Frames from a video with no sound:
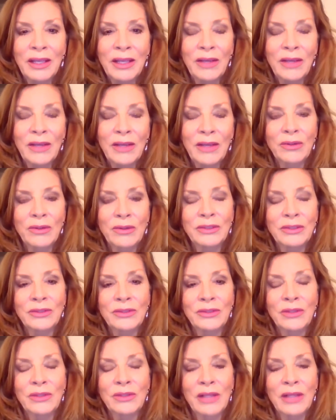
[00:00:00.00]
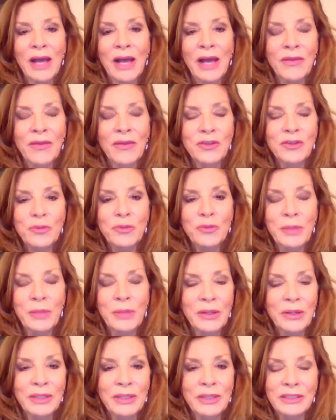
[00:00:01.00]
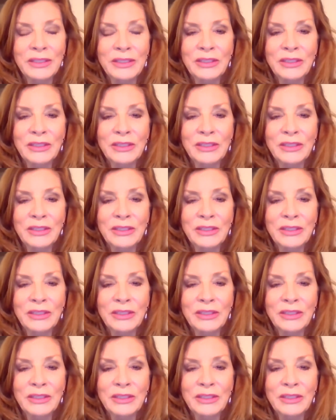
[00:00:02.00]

in order to allow the spirit